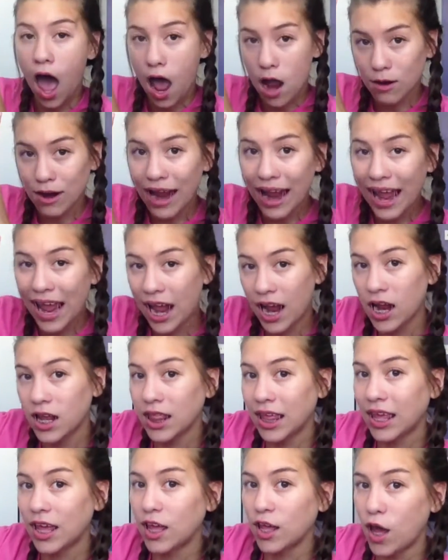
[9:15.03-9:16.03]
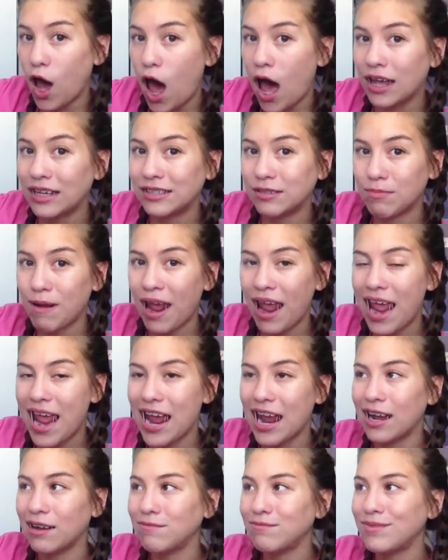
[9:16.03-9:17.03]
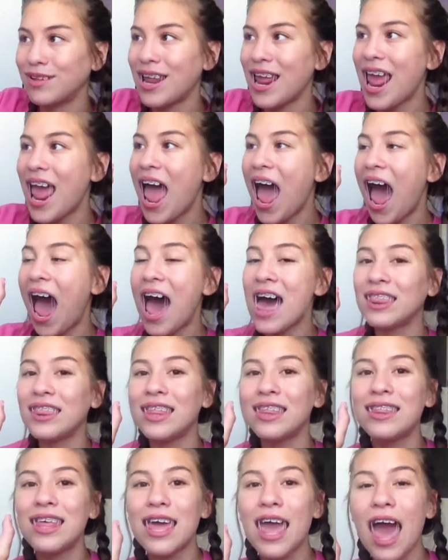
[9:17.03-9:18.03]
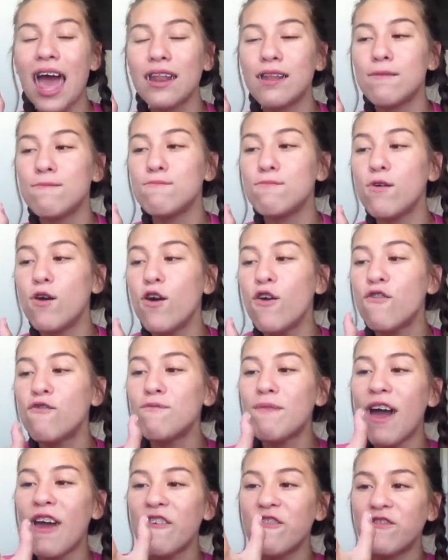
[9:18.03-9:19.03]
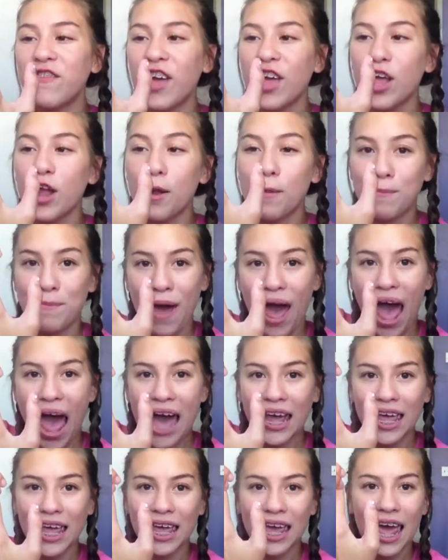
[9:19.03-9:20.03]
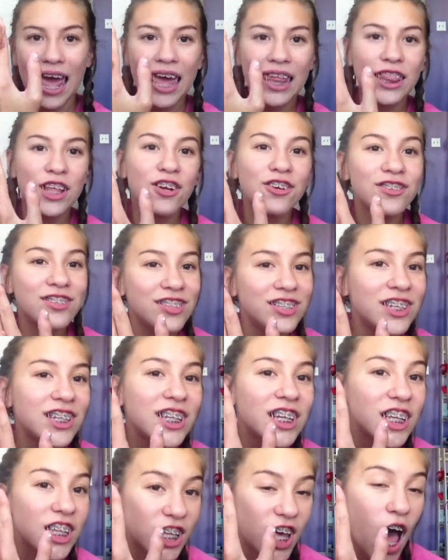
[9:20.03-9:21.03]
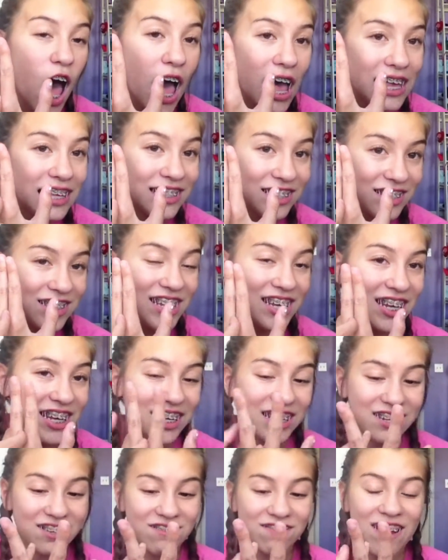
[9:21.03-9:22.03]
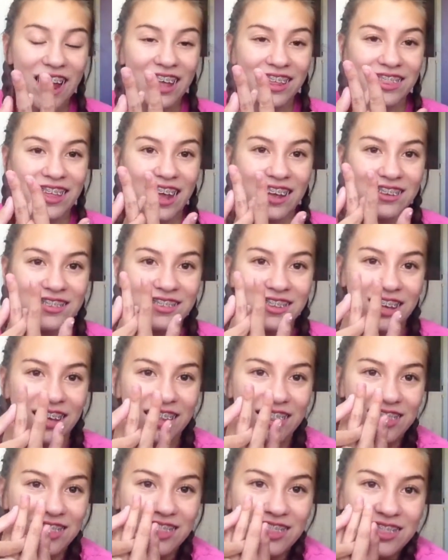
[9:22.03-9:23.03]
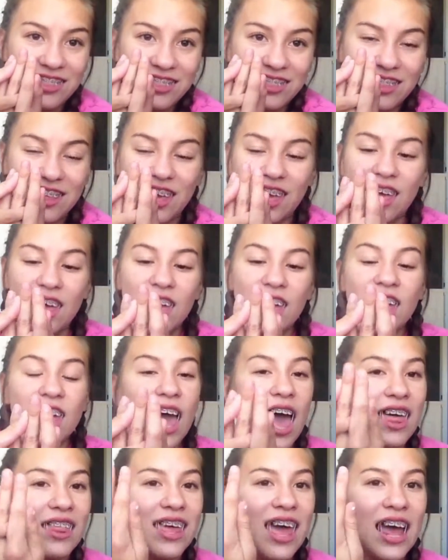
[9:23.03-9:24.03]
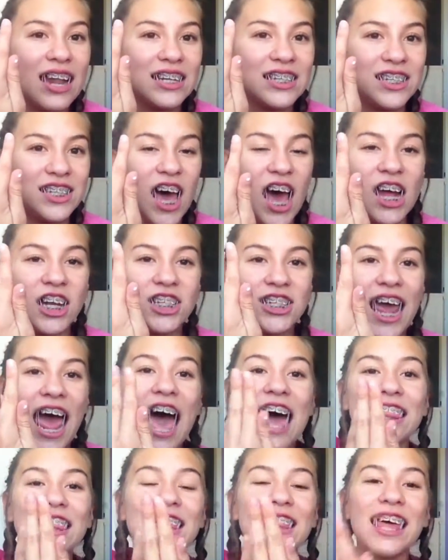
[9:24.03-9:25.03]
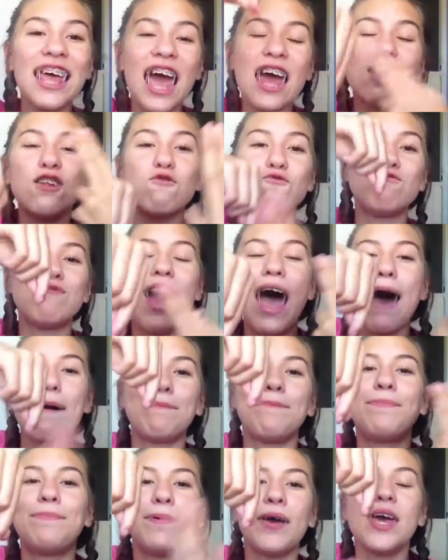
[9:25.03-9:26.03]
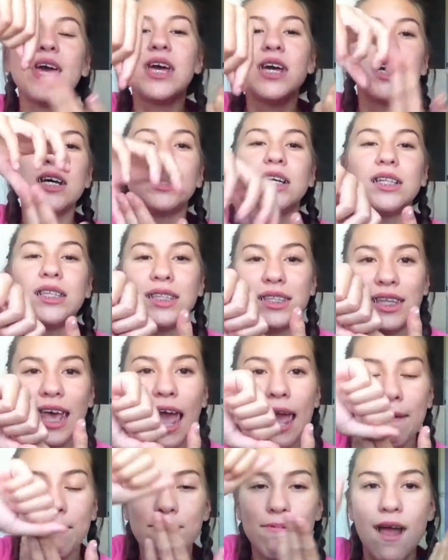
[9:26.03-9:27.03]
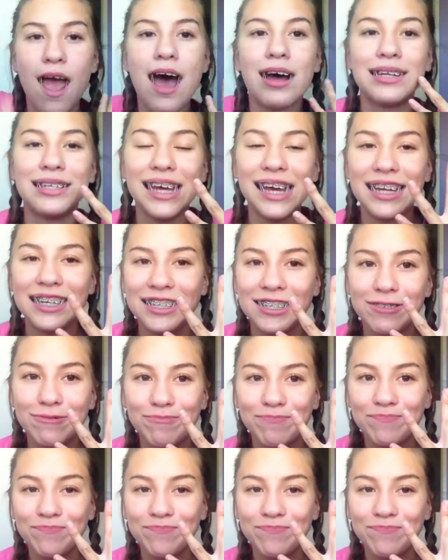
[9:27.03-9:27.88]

right here, like a gauze right here, and then they had to move my finger back, and there's still a gauze right there, so and they had to touch, and then they had to wrap tape around it.